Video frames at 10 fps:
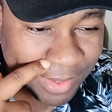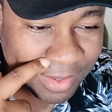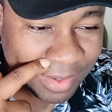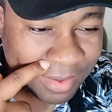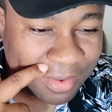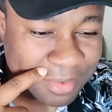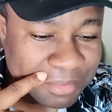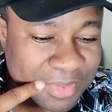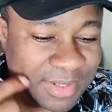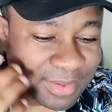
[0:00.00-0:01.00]

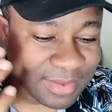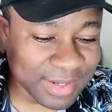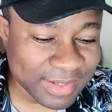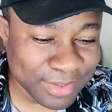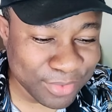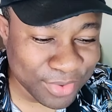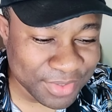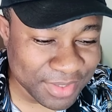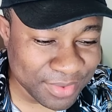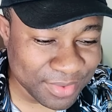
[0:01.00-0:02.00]
the article
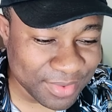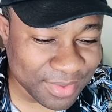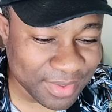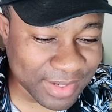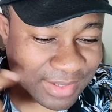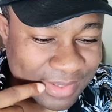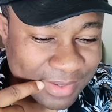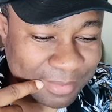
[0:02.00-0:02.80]
continues that